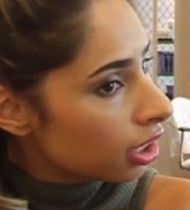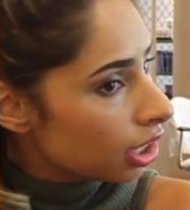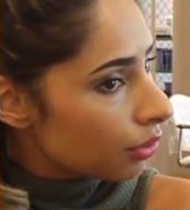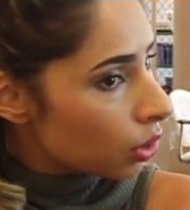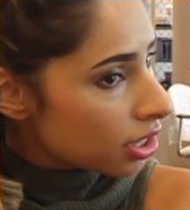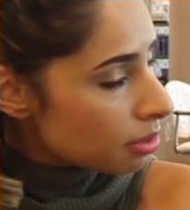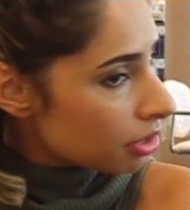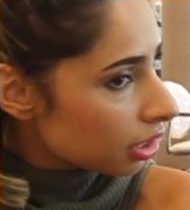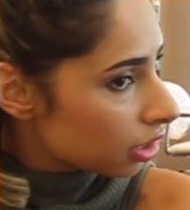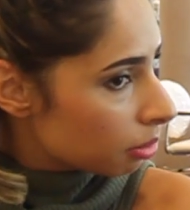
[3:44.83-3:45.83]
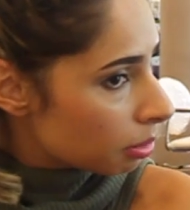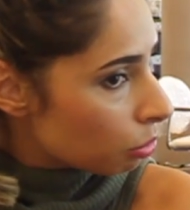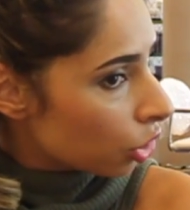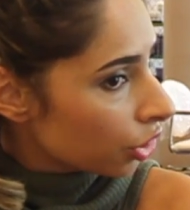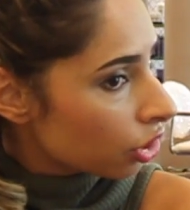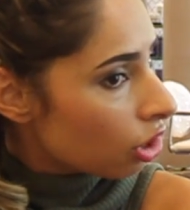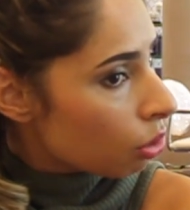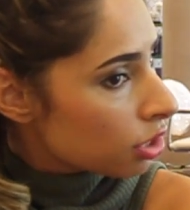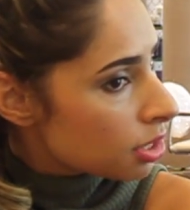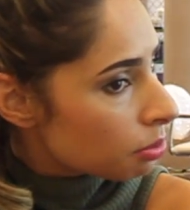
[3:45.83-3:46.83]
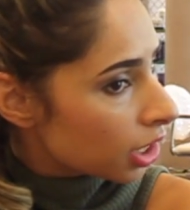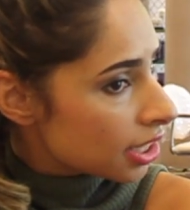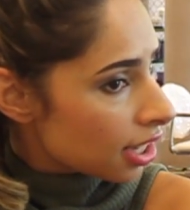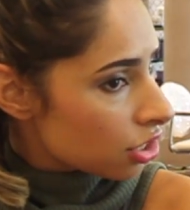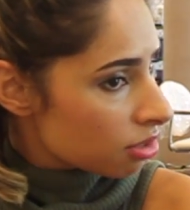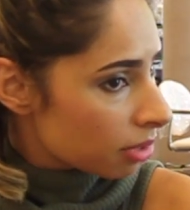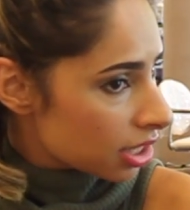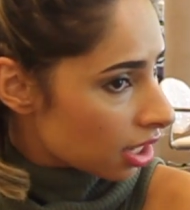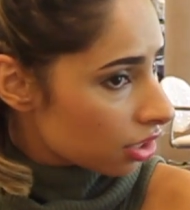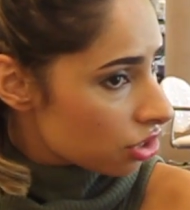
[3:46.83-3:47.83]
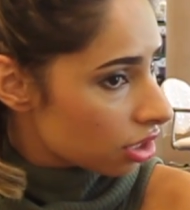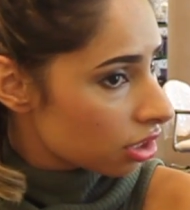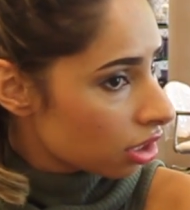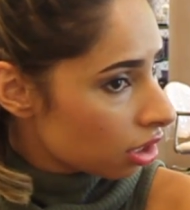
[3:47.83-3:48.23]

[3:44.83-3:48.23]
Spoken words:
If you want something a little bit more, you could always spray section by section